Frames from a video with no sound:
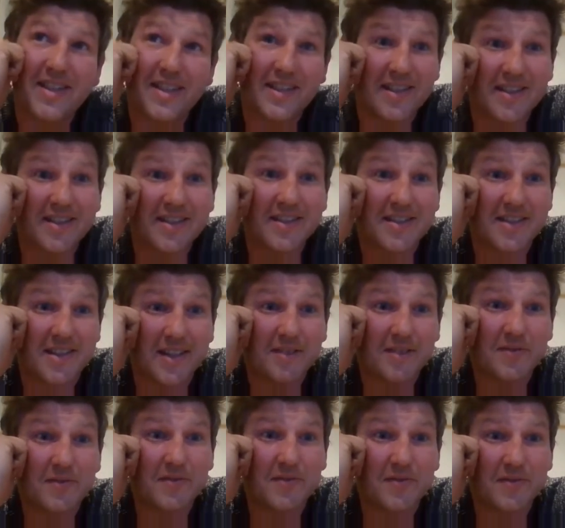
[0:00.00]
in
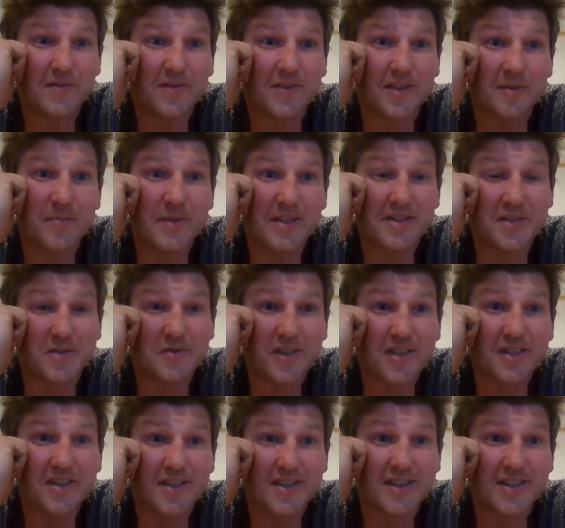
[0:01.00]
itself, the
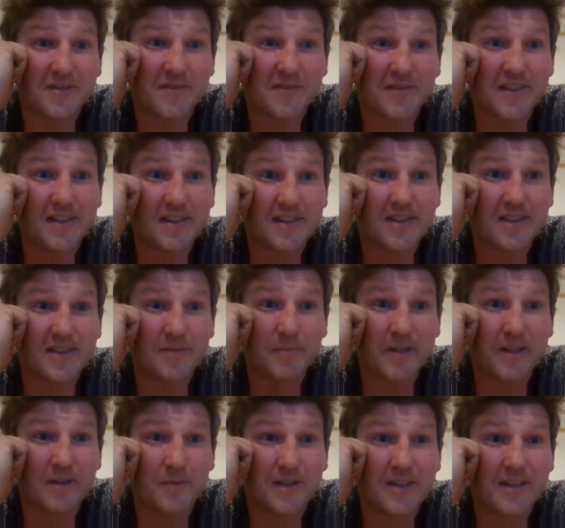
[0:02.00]
administration end of things can
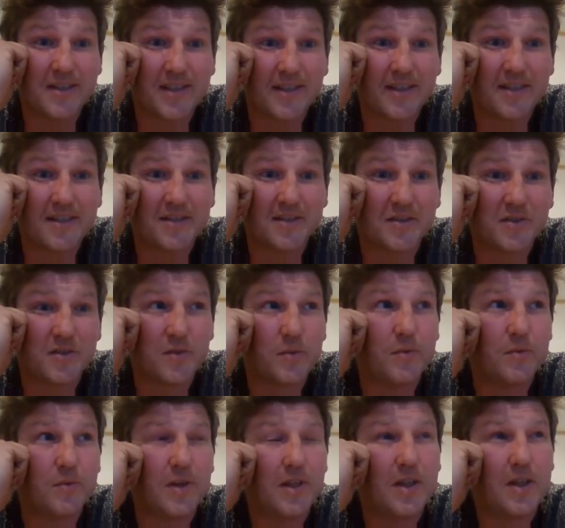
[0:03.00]
be quite challenging.
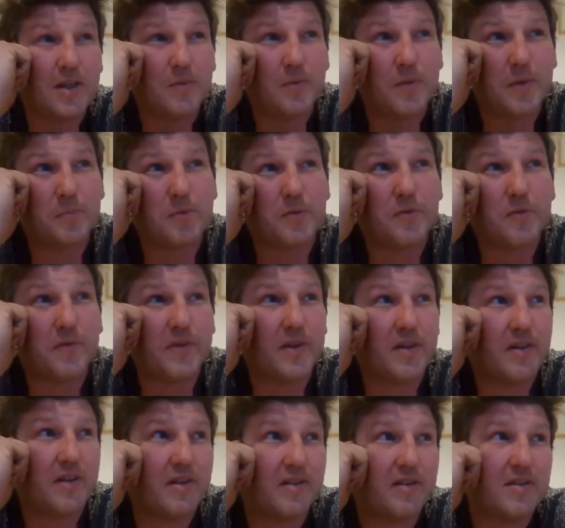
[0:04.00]
So we'd
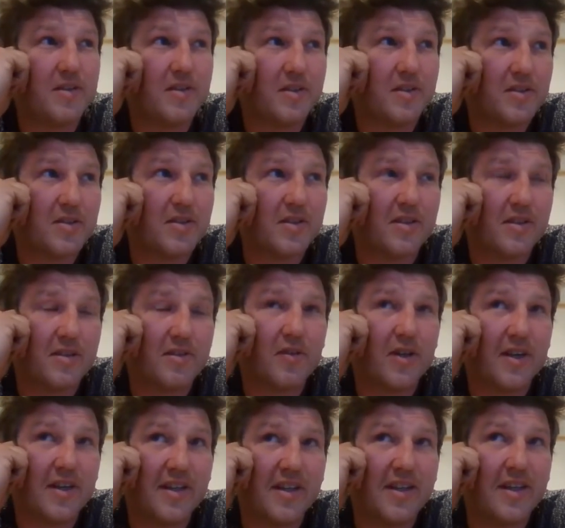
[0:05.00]
prefer just to
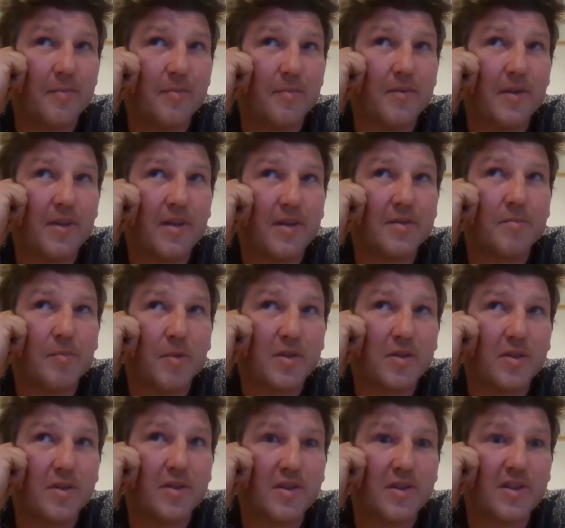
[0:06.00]
try and keep as
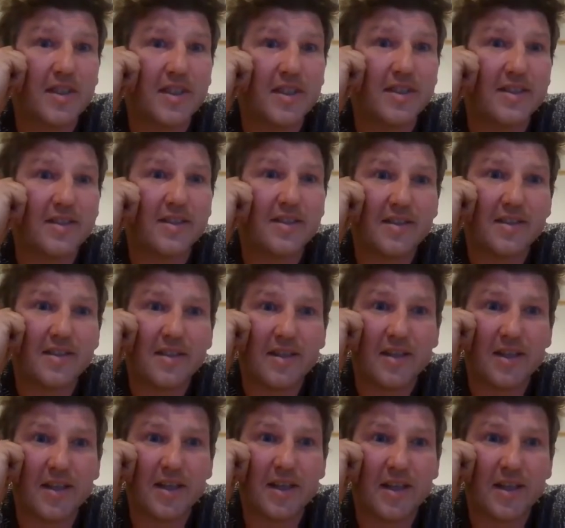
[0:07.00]
much on site
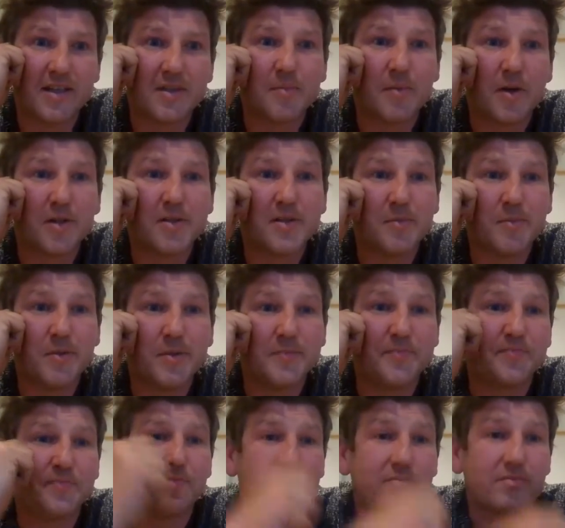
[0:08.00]
as
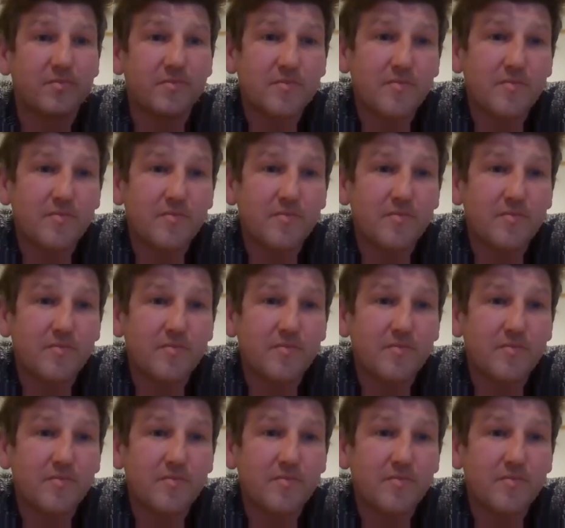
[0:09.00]
possible,